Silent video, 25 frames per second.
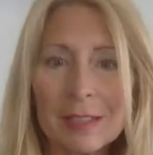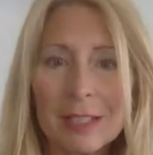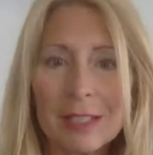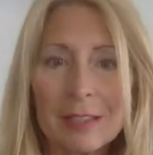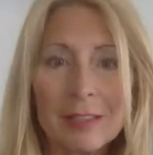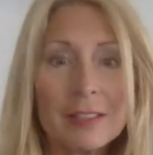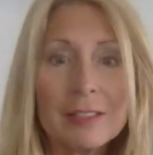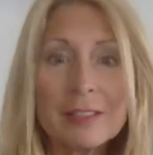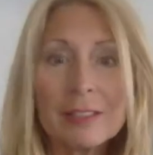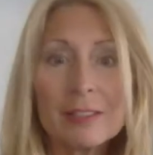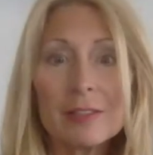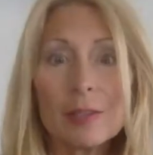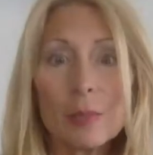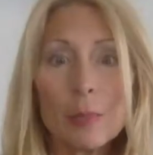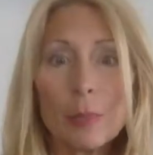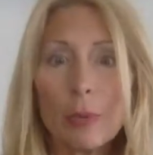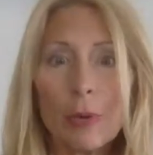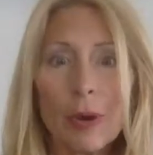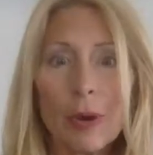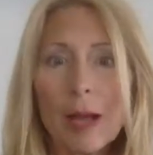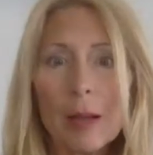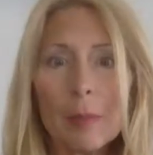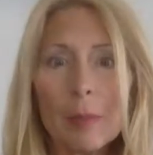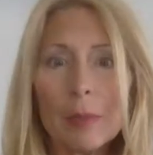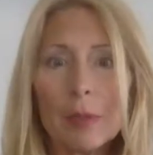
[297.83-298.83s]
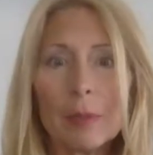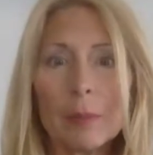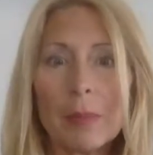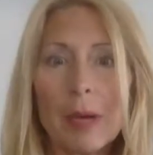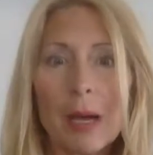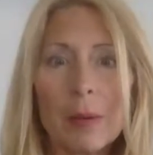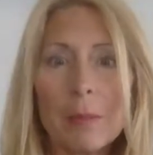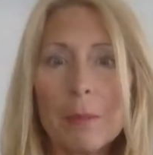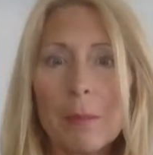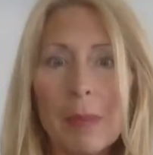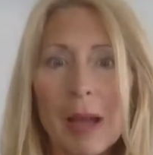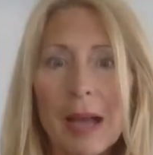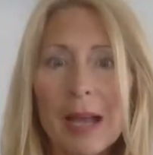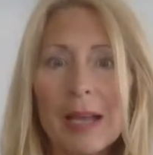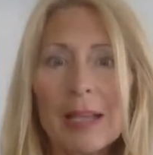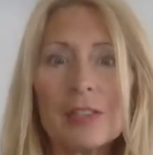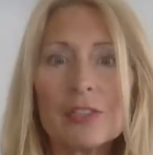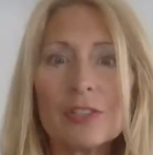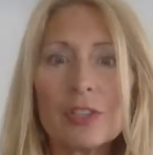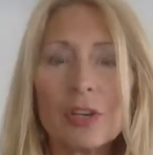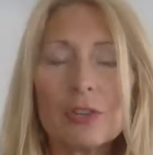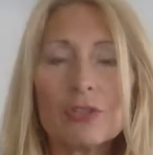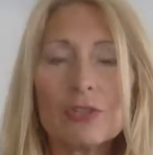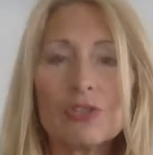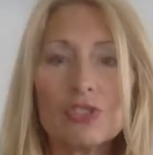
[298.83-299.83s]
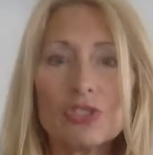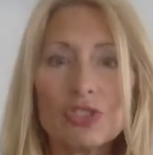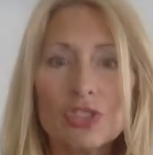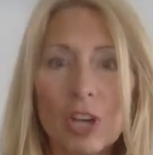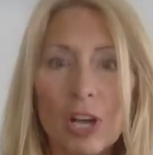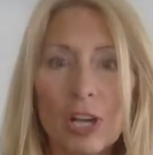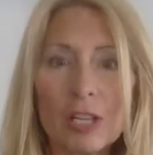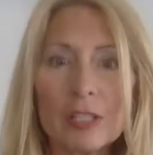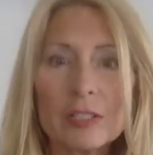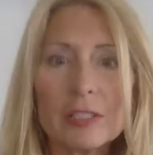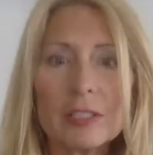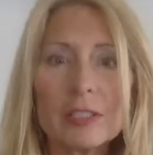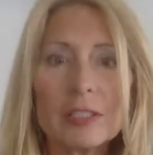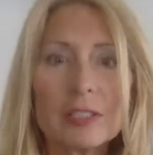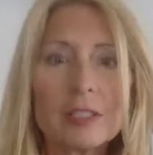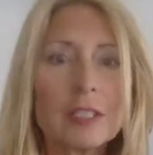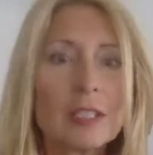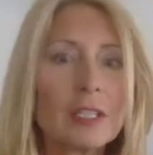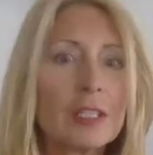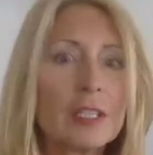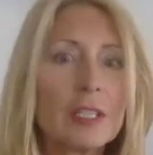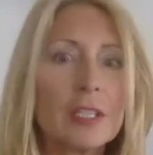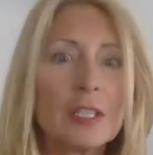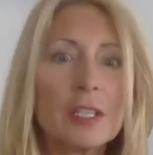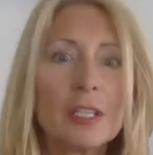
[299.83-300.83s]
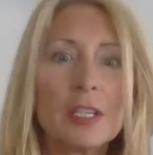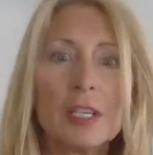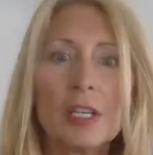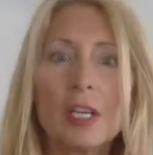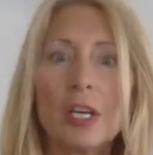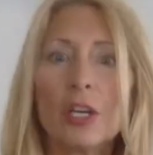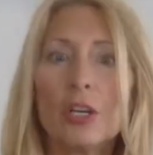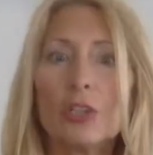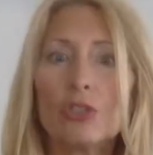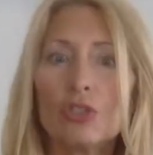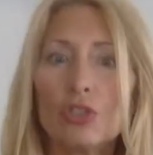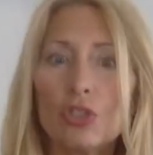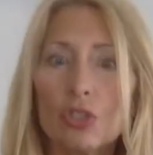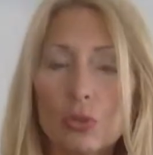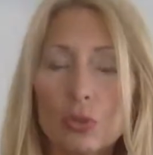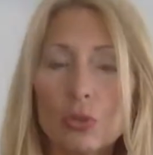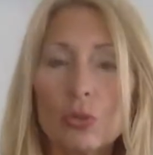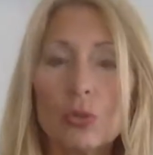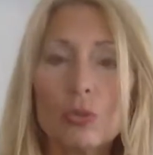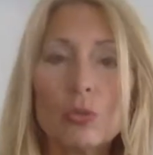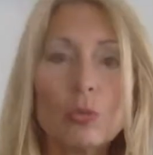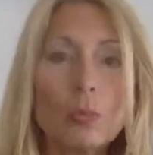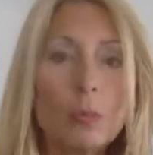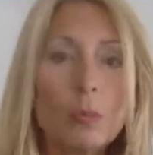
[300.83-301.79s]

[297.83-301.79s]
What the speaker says: This is the problem. Our minds are just too